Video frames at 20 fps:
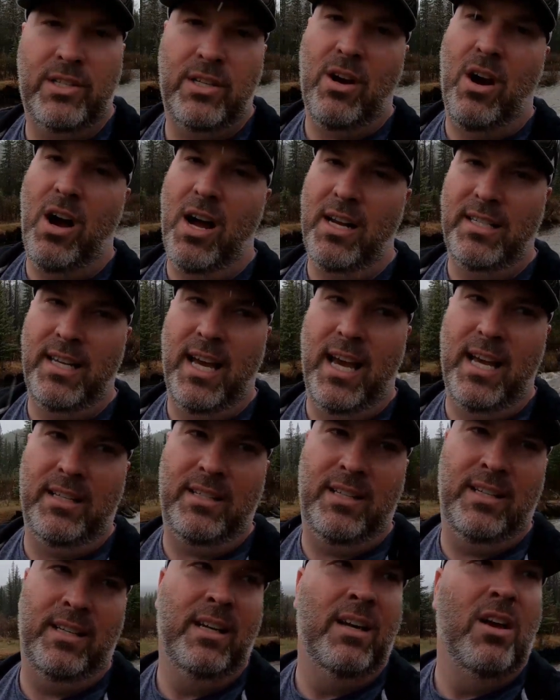content,
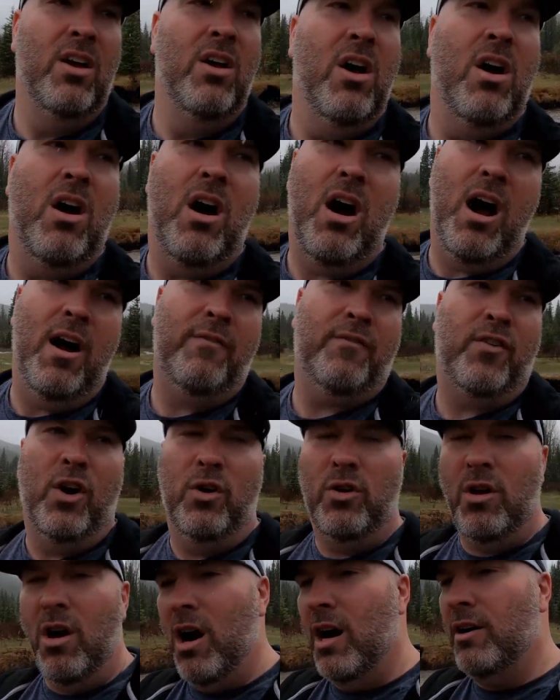off-road,
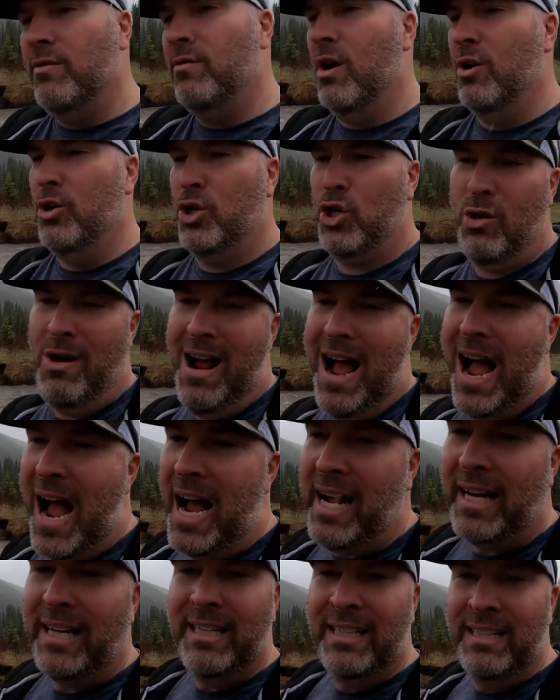on-road, track,
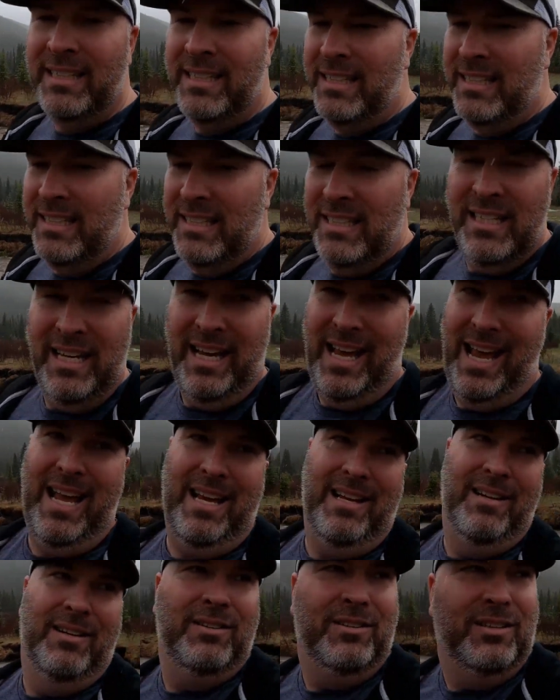hey,
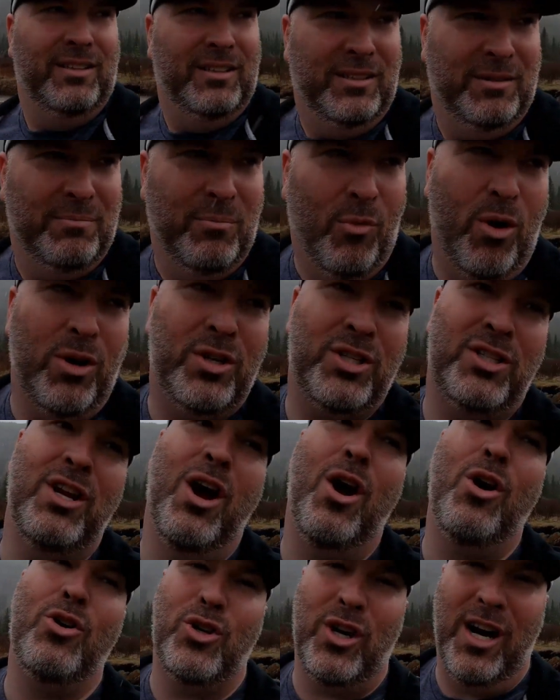more
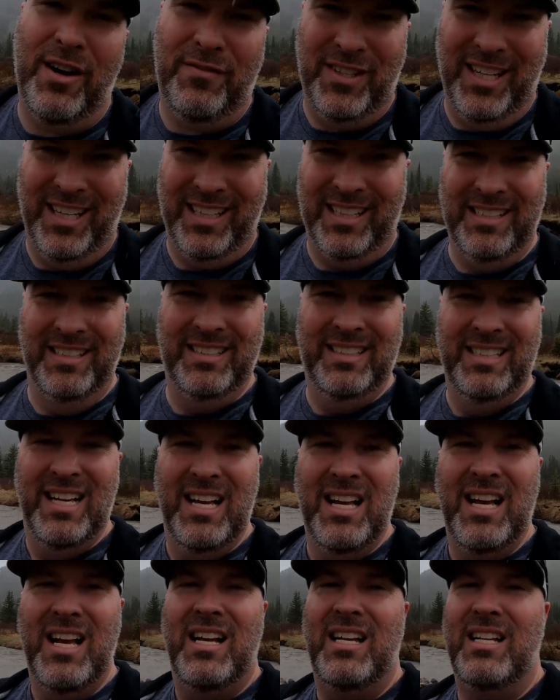snow drifting.
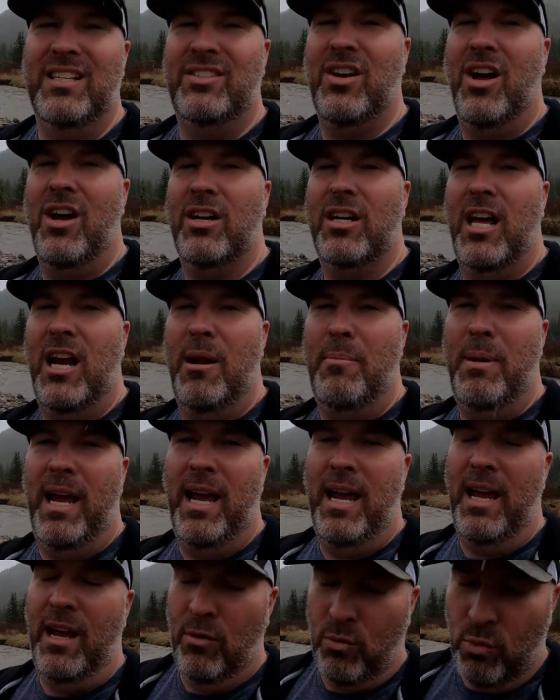It's all gonna
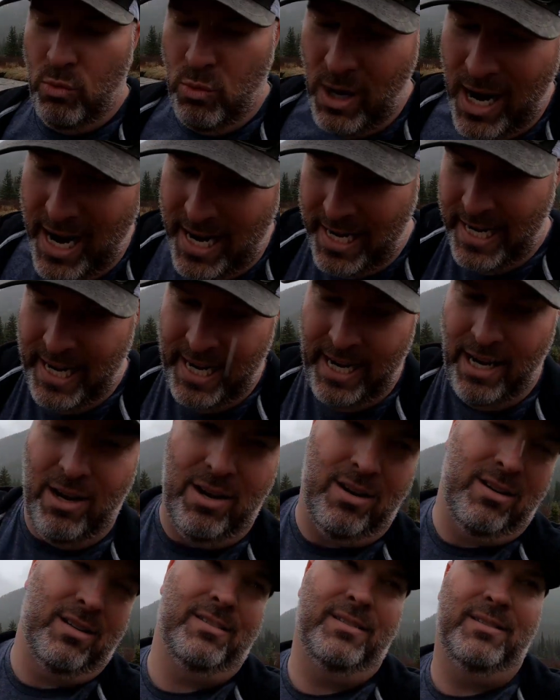be right
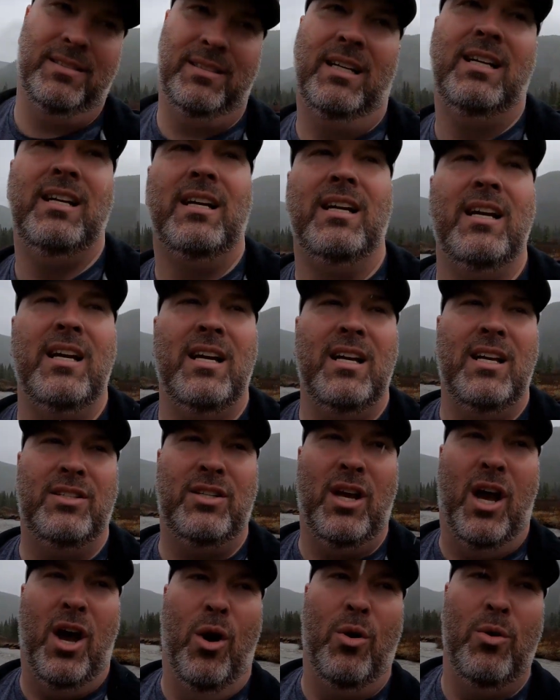here.
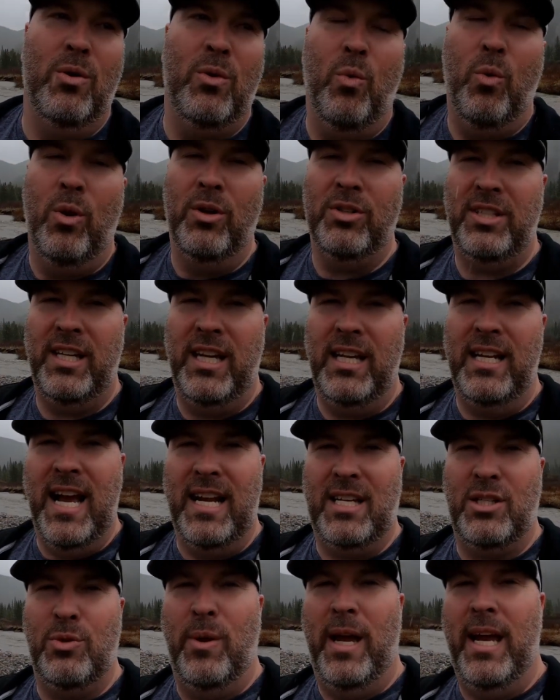So we'll see you
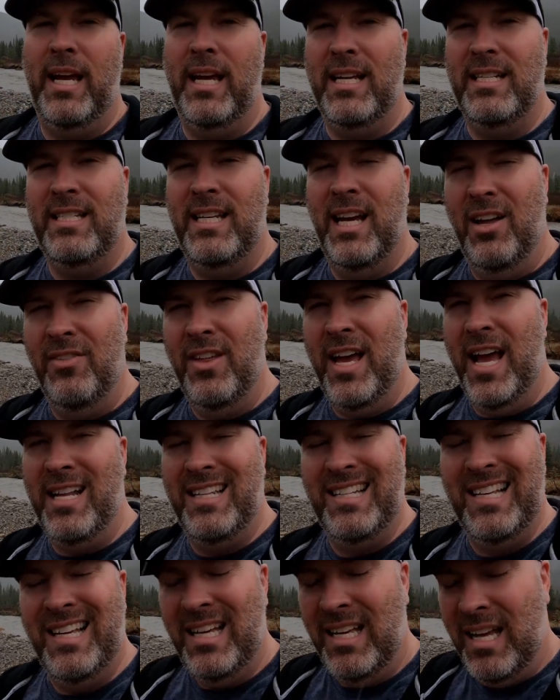next week. Until
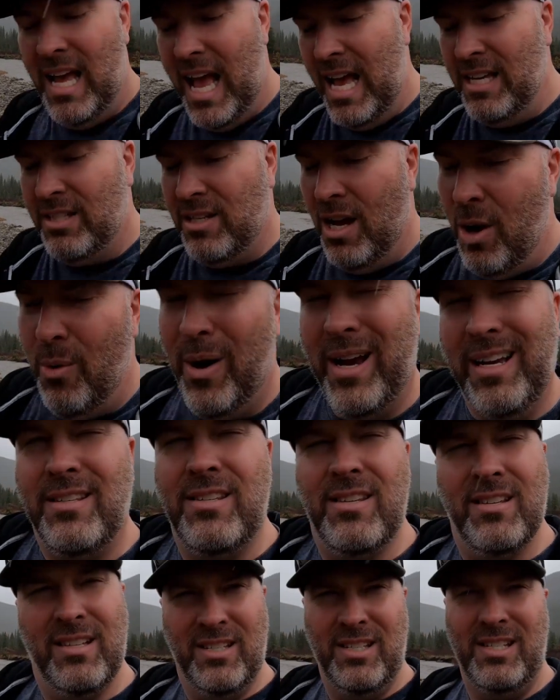then, as
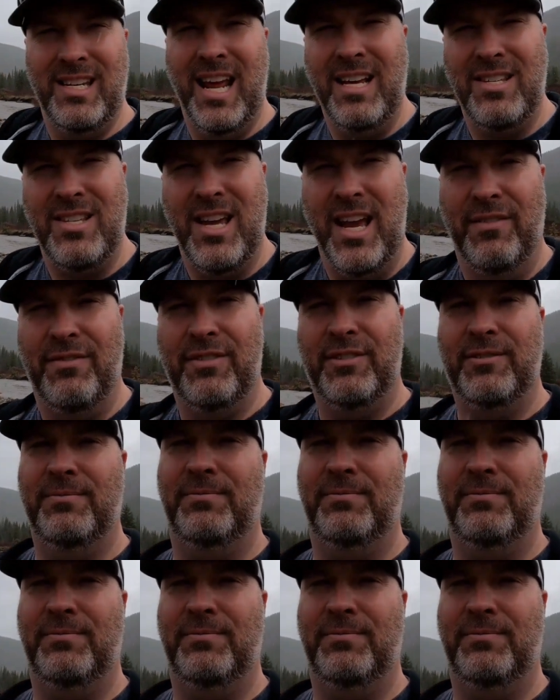always, stay safe.